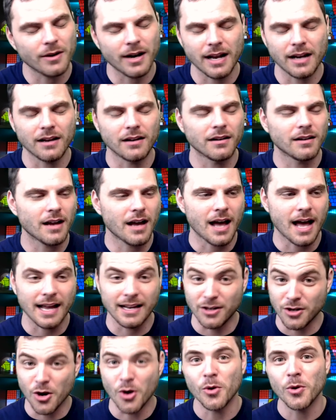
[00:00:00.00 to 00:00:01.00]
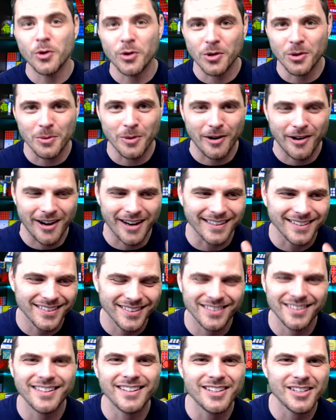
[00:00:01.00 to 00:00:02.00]
And I know who you are. I
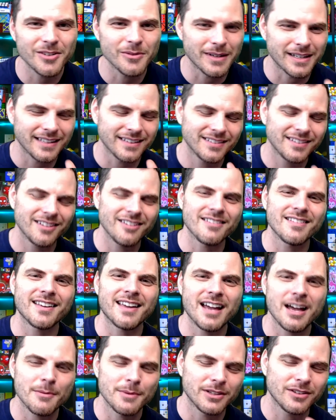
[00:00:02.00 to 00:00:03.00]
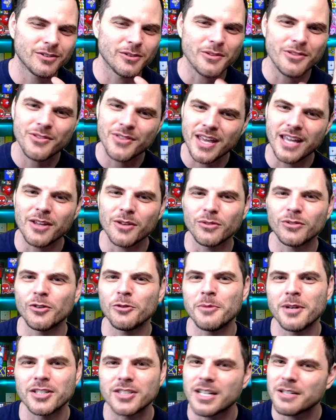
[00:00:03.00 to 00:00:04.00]
see you when I see all the comments. So thank you so
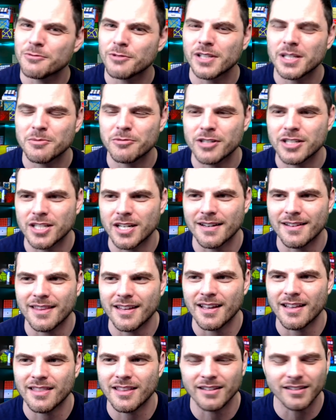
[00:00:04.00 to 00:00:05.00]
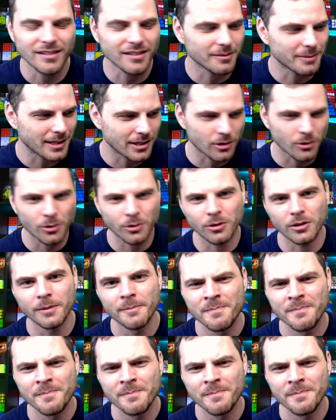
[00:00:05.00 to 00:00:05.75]
much. I really appreciate that. This has been a whole